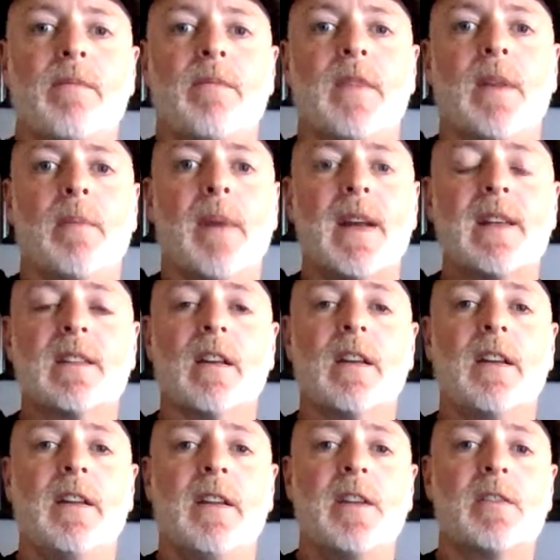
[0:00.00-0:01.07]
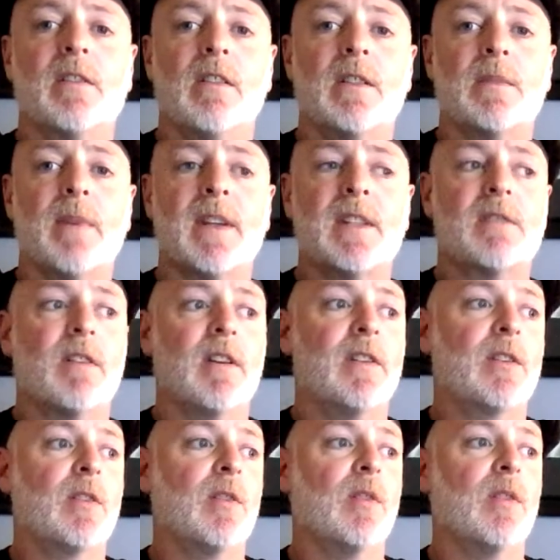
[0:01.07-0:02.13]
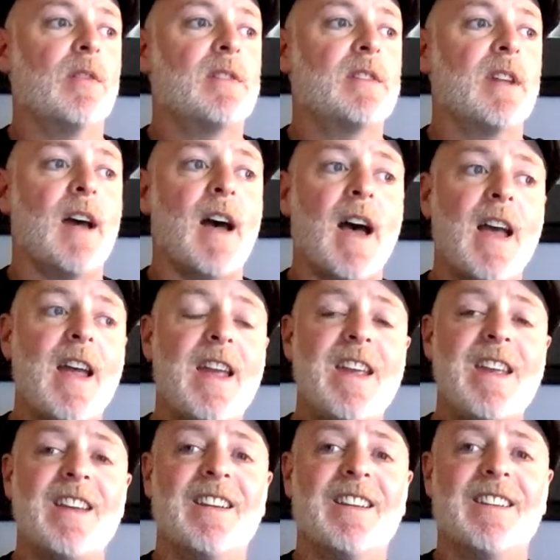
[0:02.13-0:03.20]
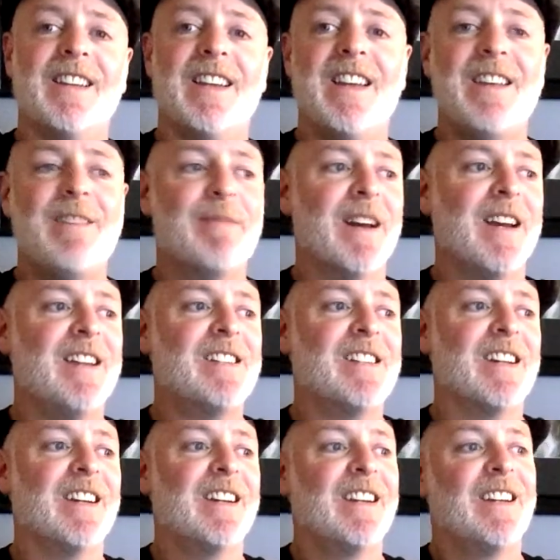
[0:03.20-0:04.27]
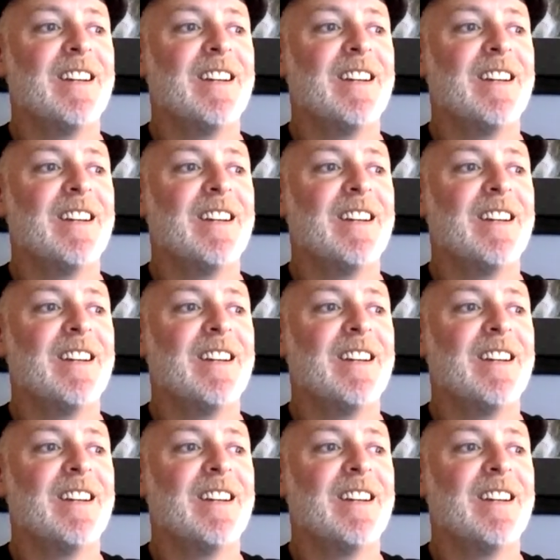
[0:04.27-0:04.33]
The bass line in the intro is based around the chords A, E major,